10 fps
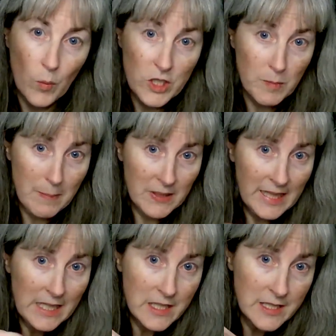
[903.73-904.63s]
Which my
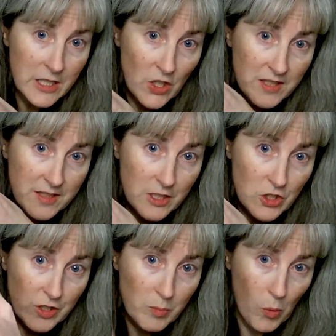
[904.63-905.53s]
plan is to not
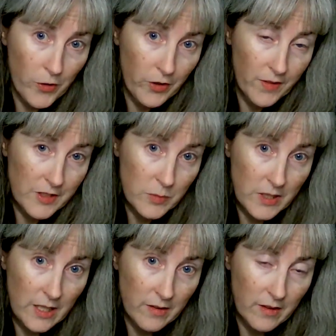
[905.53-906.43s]
stitch this border on this
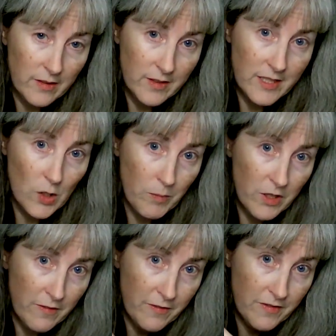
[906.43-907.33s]
one either. So I'm
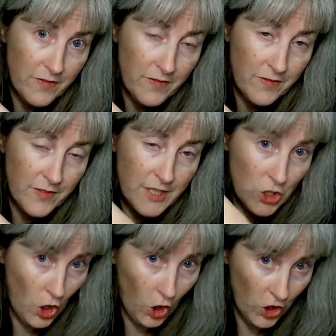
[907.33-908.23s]
going to
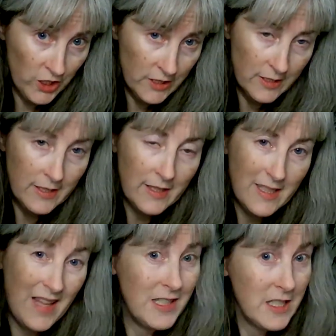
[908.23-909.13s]
stitch her
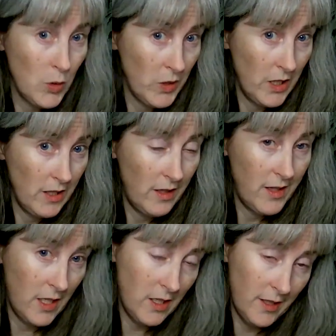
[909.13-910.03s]
and then see what I
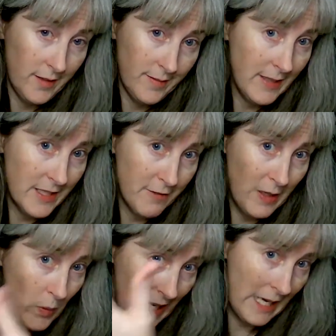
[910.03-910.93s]
think. And
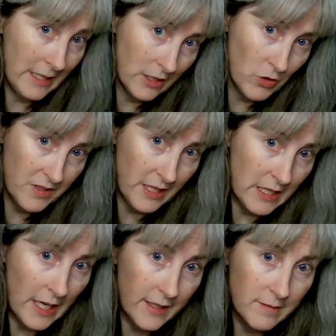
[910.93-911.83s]
if I want to add it, of course I
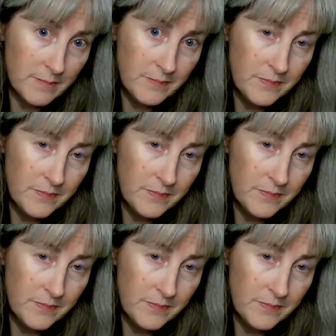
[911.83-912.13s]
can add it.